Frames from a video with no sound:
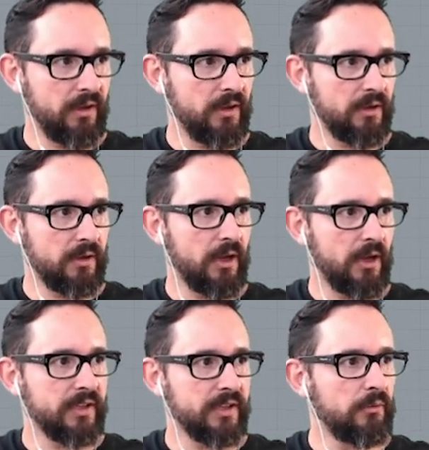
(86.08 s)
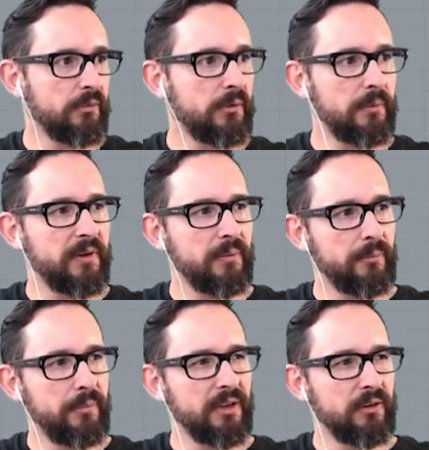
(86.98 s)
calculate. So we've
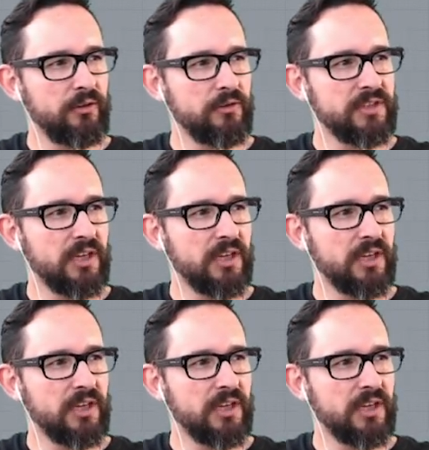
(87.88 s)
been using